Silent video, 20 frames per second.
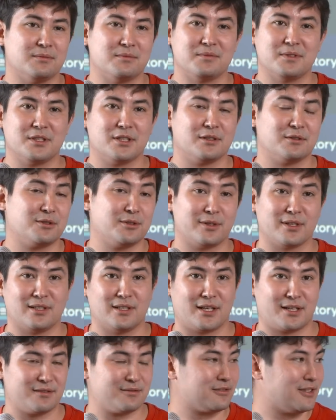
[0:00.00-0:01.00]
you know, doing a
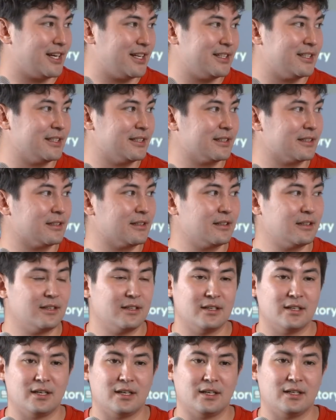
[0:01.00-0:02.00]
lot of writing,
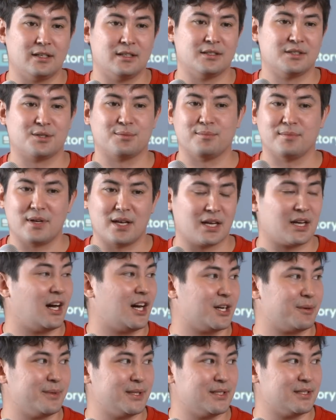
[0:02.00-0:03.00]
some
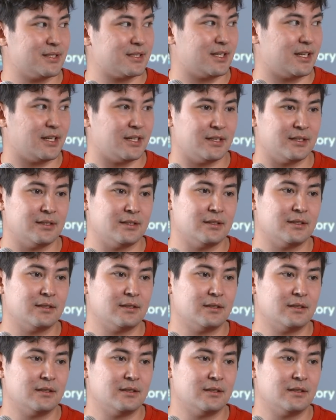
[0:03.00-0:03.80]
economy design,